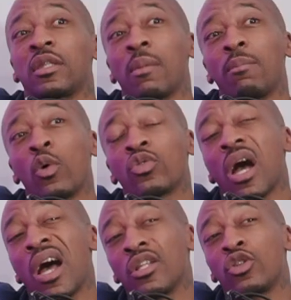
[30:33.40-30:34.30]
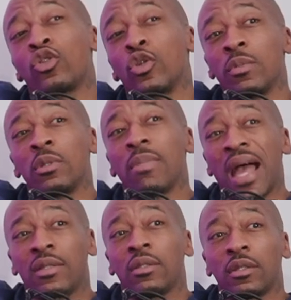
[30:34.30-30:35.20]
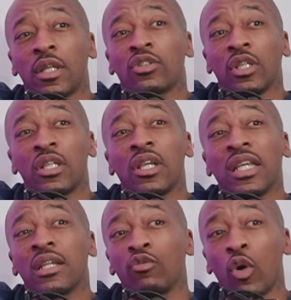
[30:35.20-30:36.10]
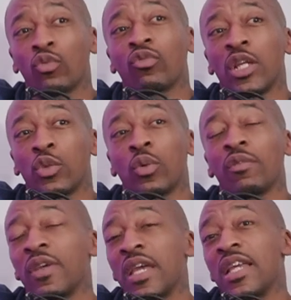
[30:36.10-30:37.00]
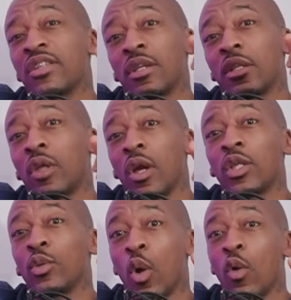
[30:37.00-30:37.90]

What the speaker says: the most unassuming man you're going to road rage with is going to turn you